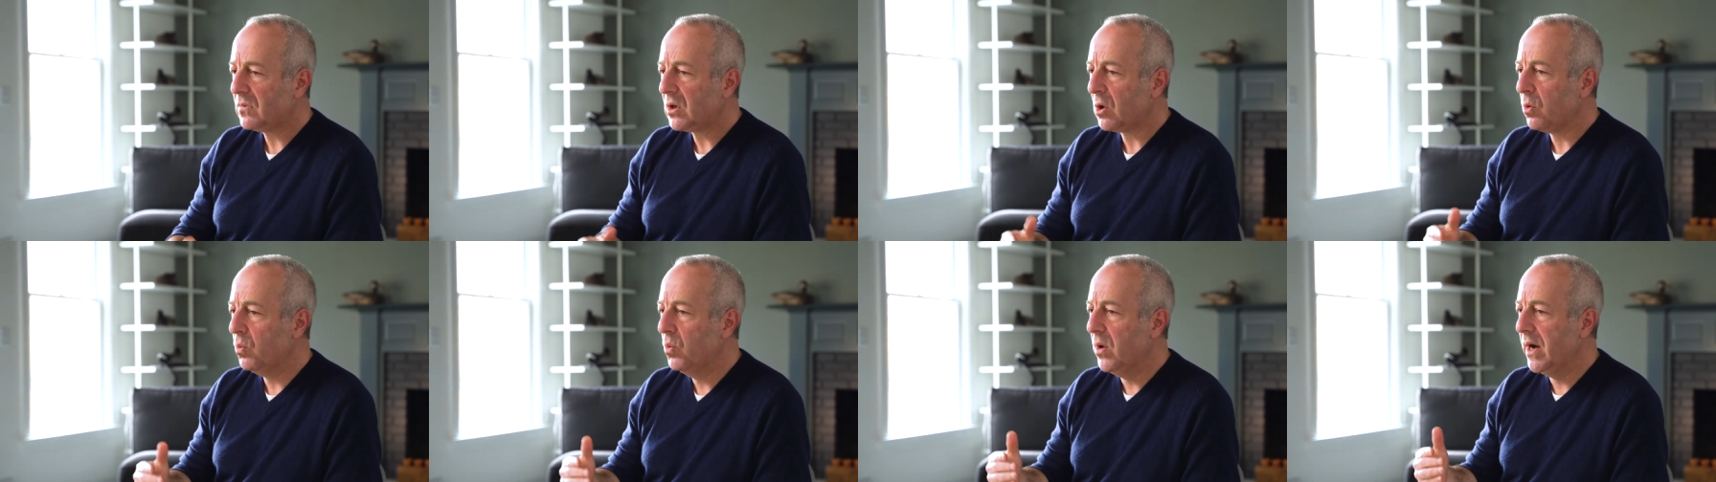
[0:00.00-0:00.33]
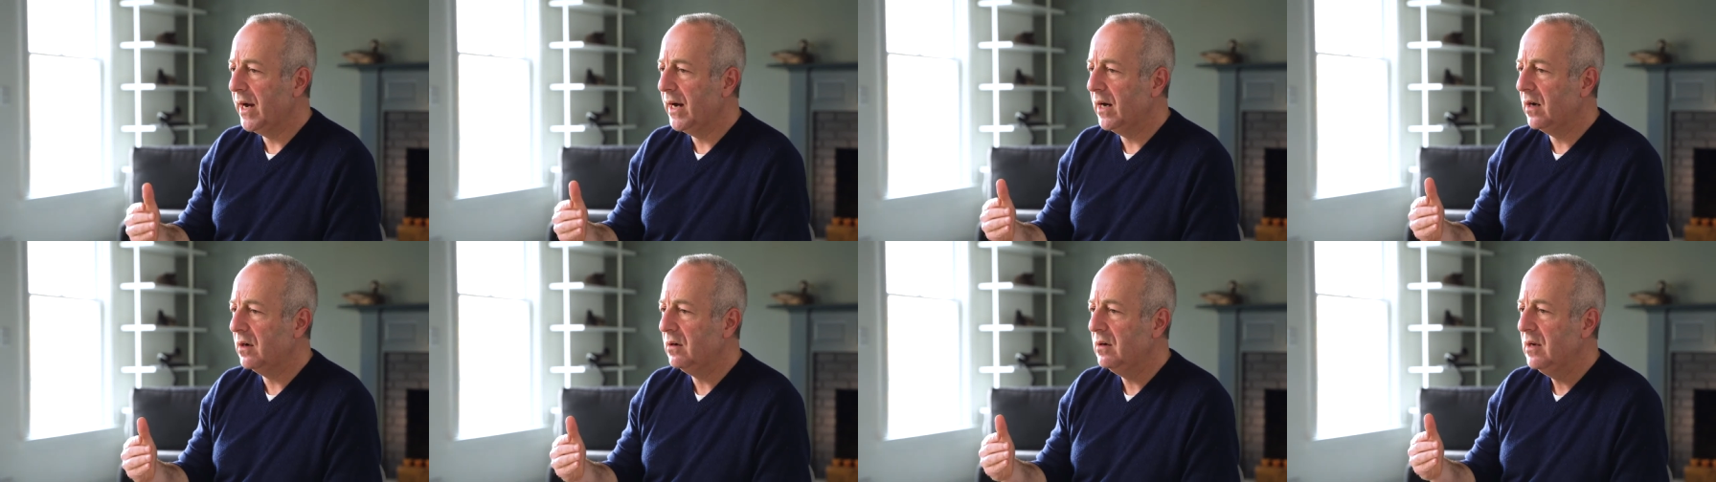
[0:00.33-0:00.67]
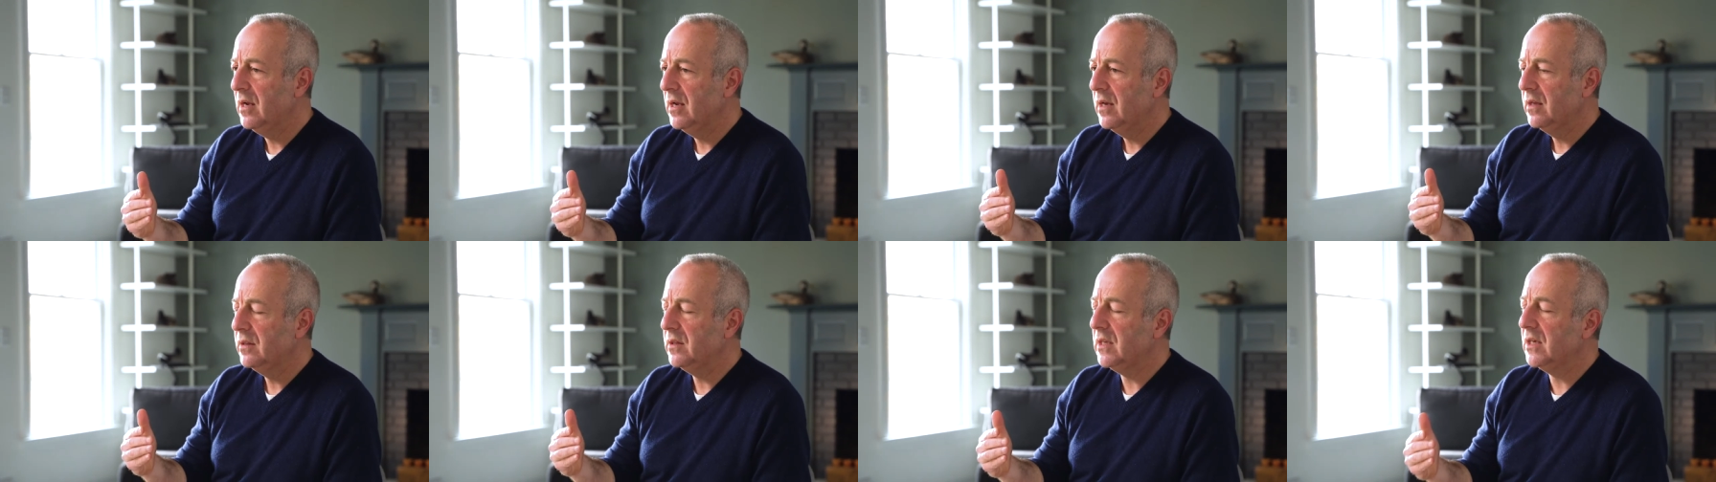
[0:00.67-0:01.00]
where
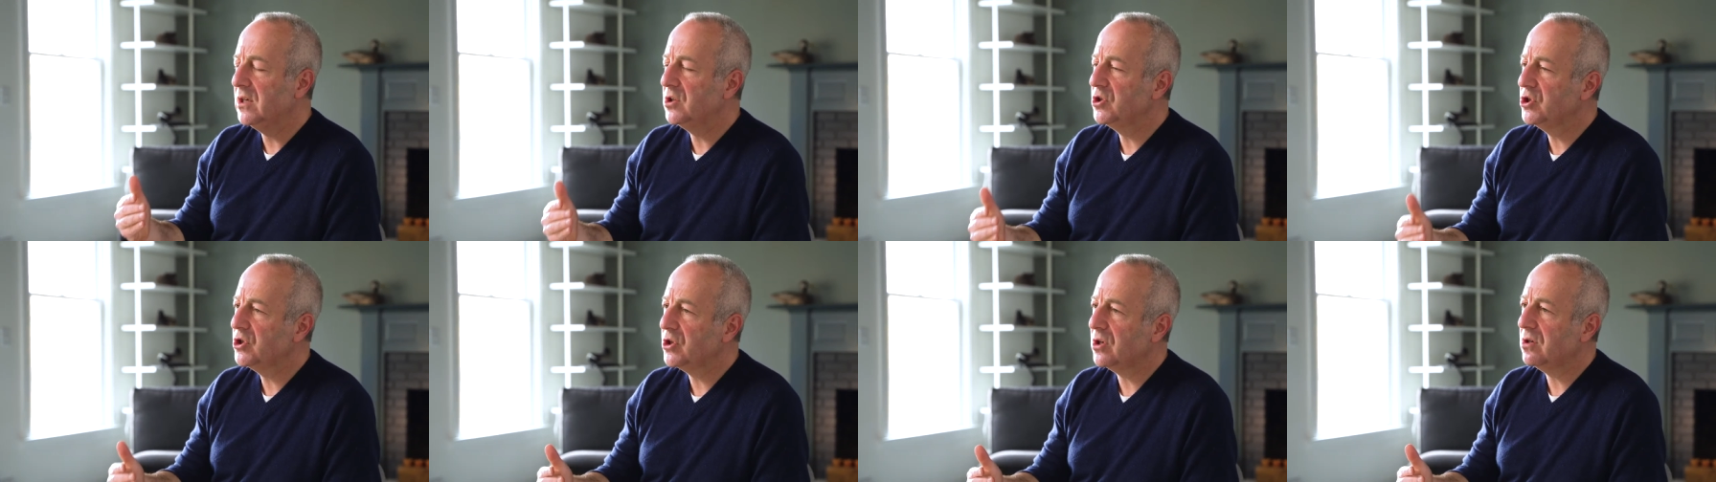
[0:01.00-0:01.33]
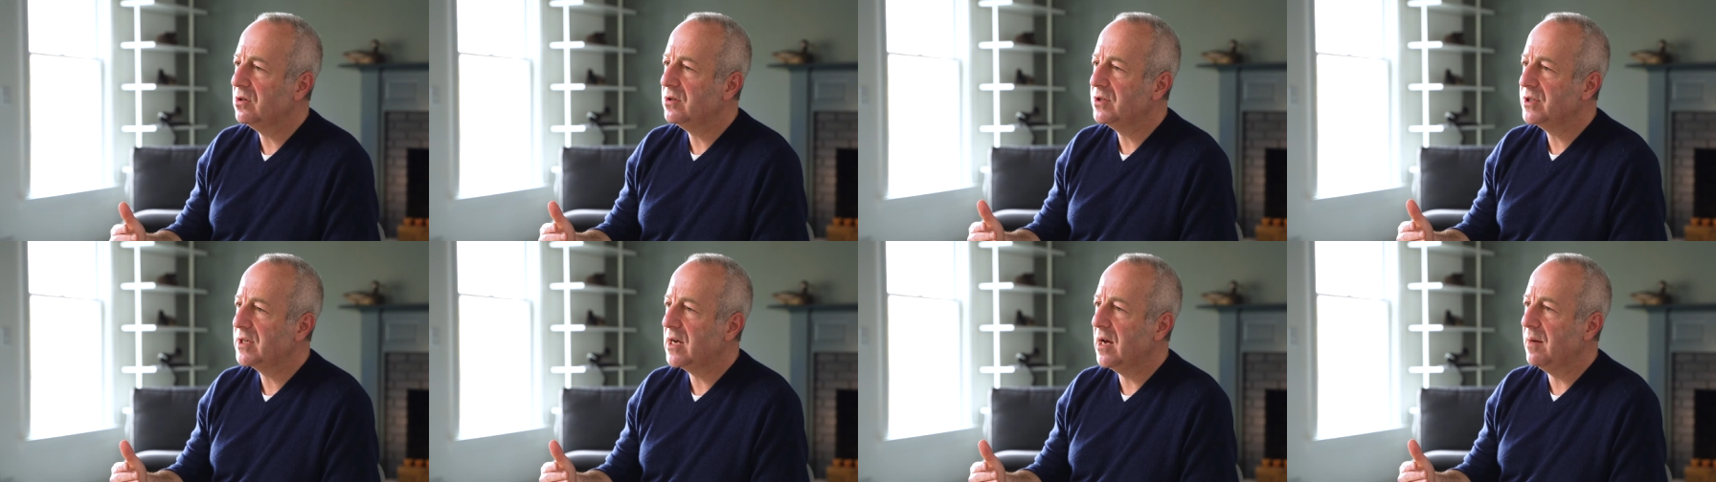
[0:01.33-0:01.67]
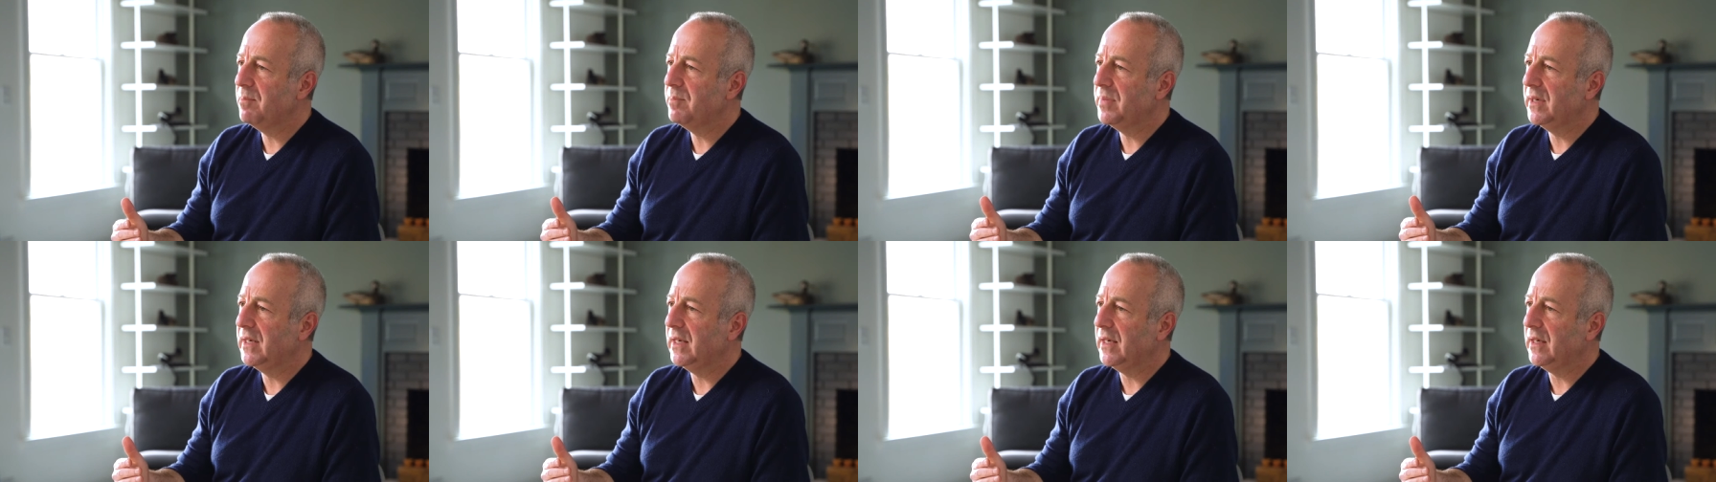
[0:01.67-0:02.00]
the insurance
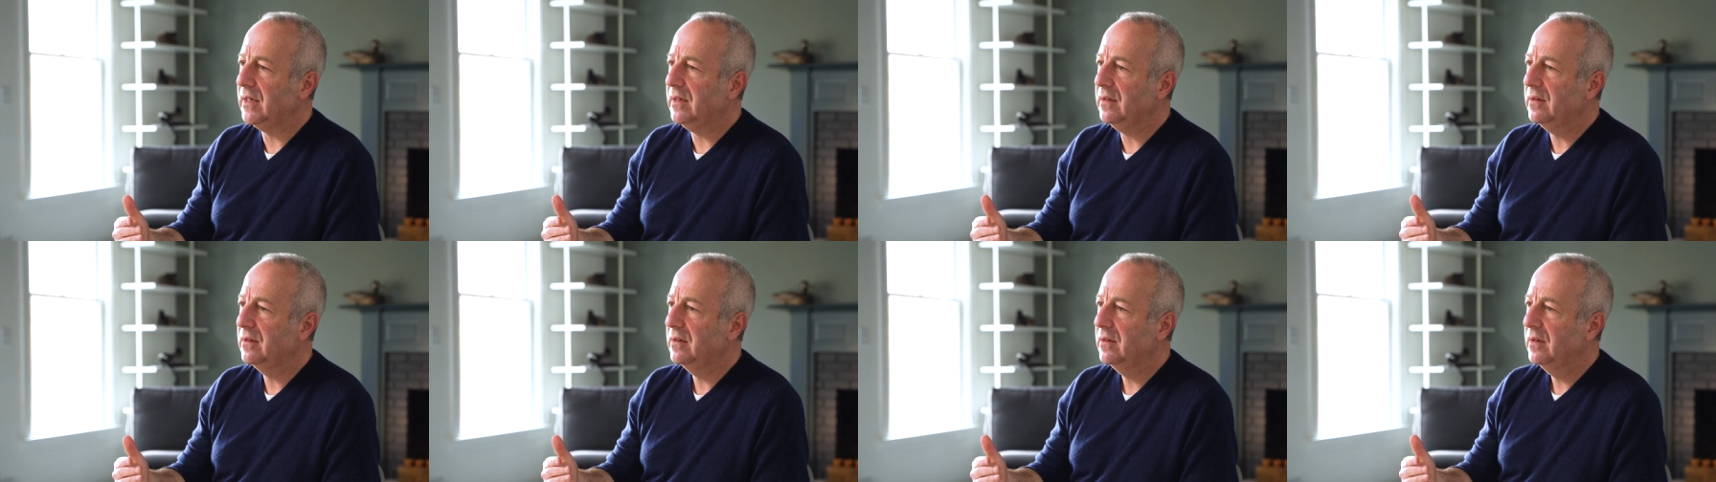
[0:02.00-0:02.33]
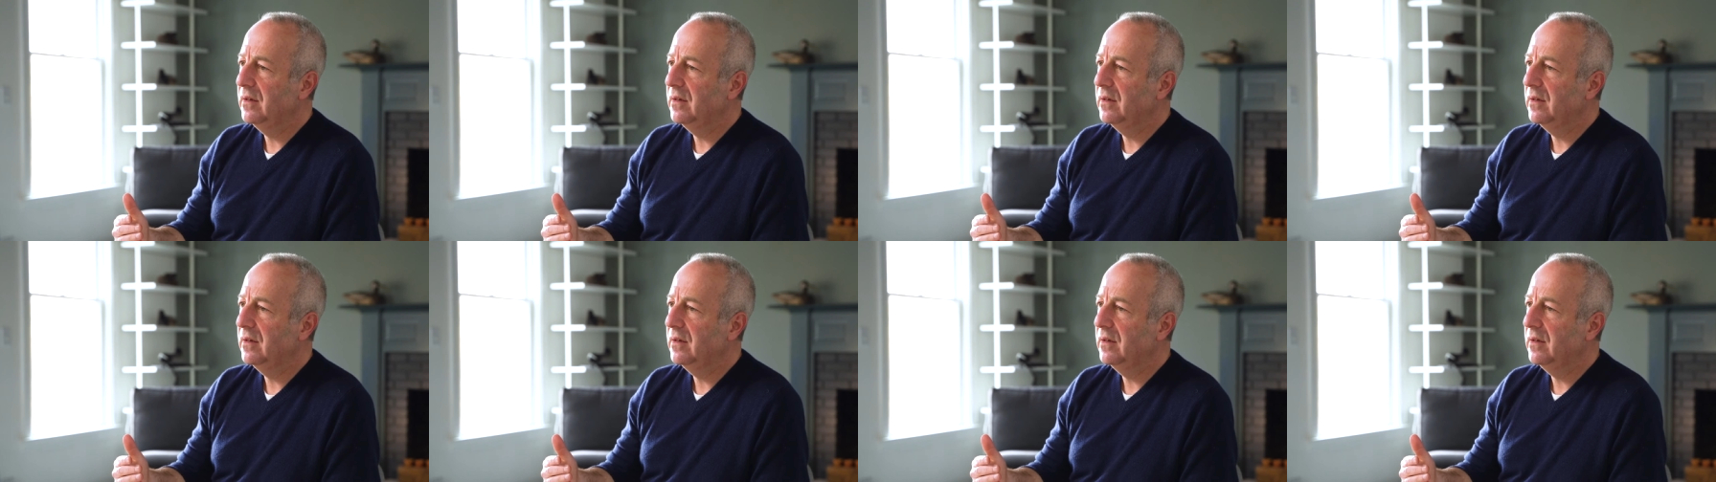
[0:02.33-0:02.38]
company